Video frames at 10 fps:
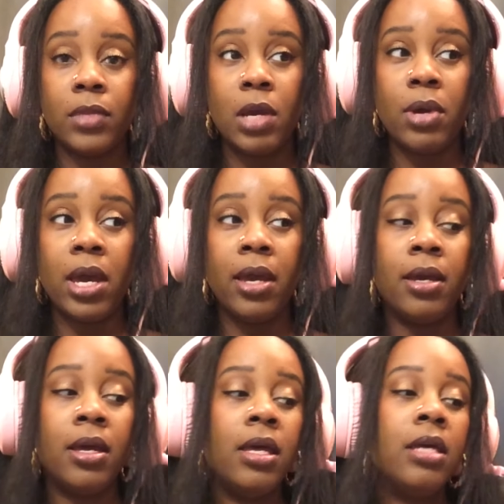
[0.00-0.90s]
Okay.
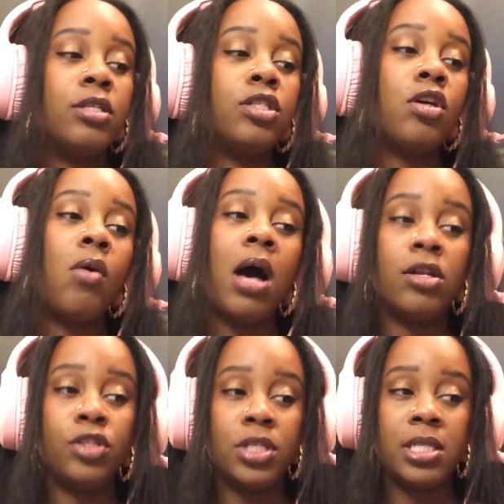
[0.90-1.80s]
So
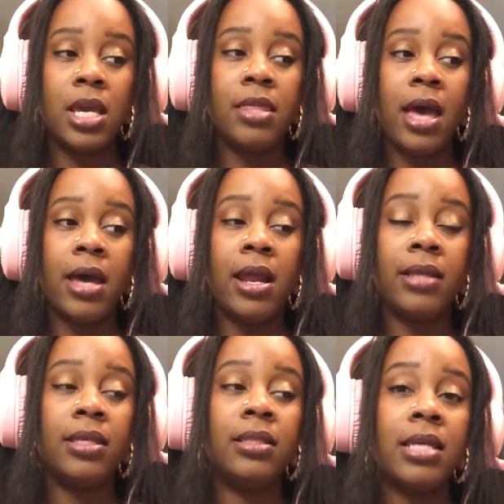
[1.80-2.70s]
I'll just say that I
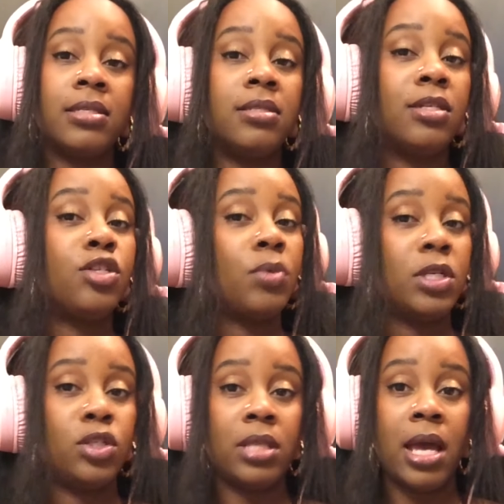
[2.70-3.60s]
think that's the
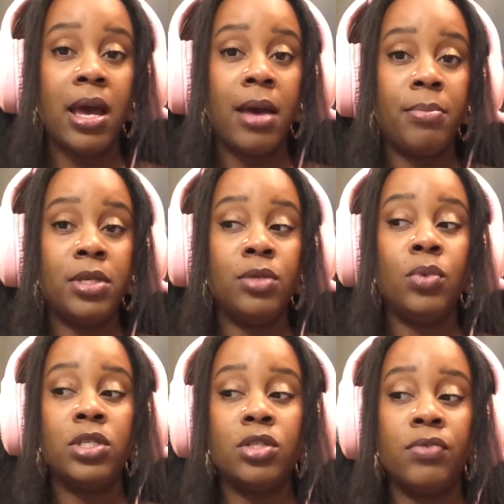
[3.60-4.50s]
situation that happened
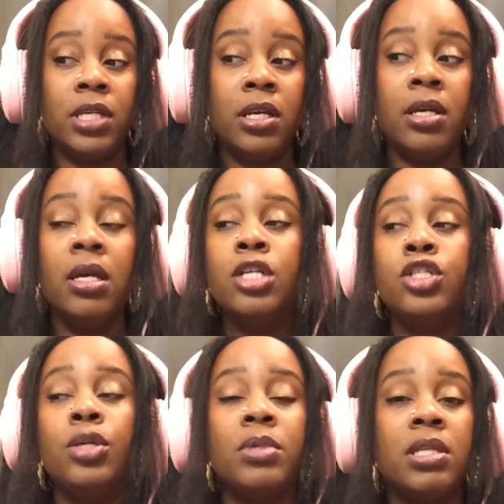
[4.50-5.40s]
with Serena.
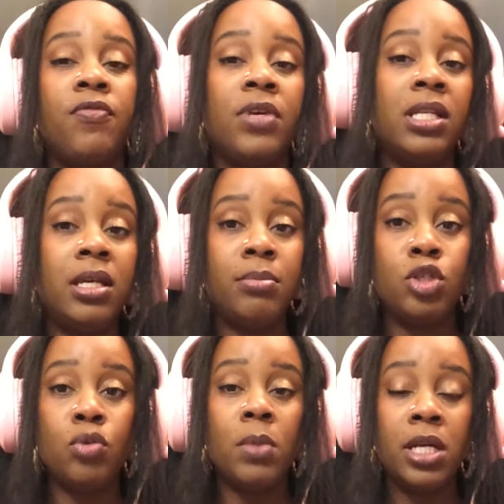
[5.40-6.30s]
She wasn't feeling him
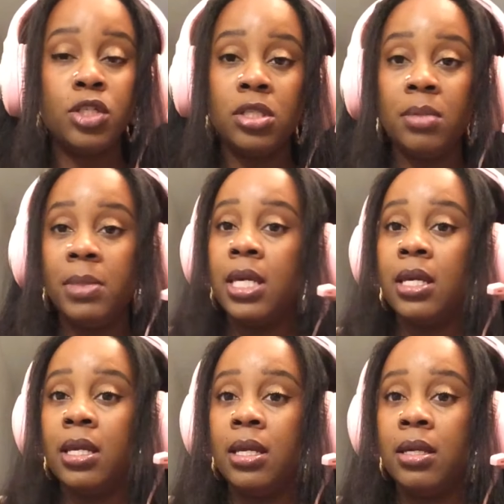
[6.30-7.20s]
too much in the
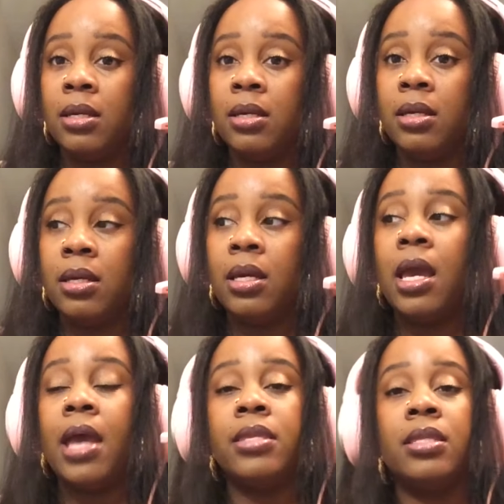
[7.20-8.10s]
beginning,
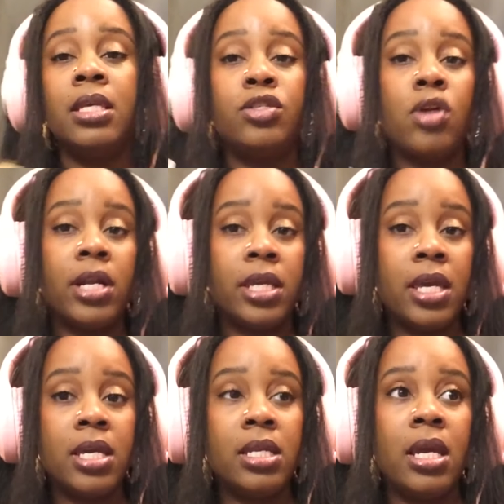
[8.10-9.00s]
and then they started
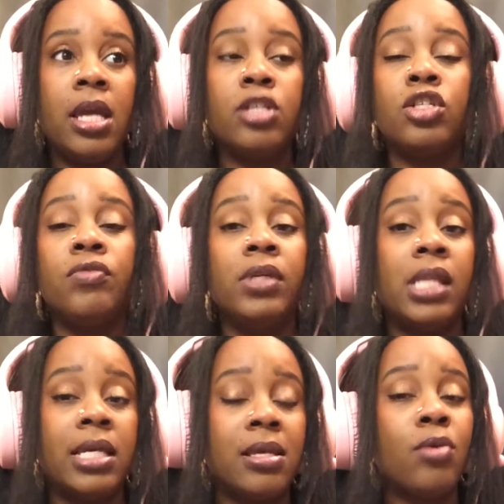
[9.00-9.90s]
kicking it, and she
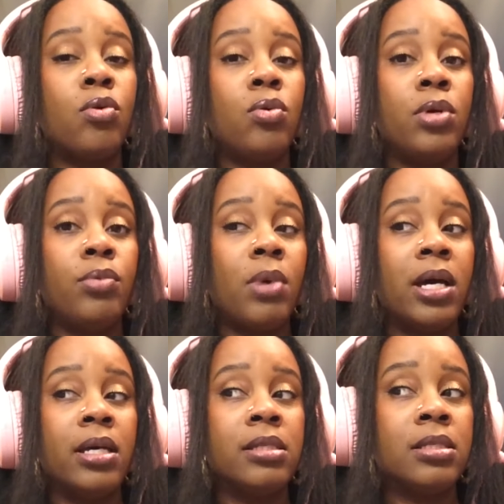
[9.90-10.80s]
realized how cool he
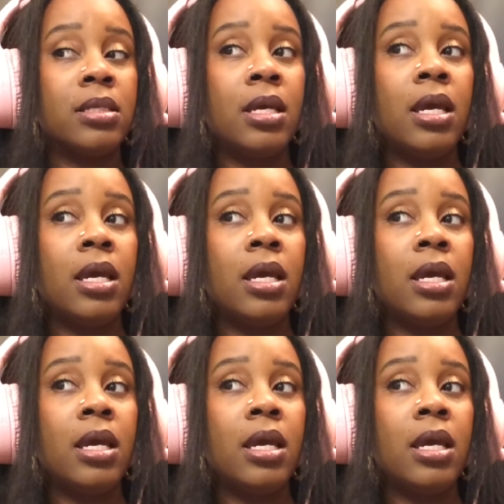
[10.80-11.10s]
was,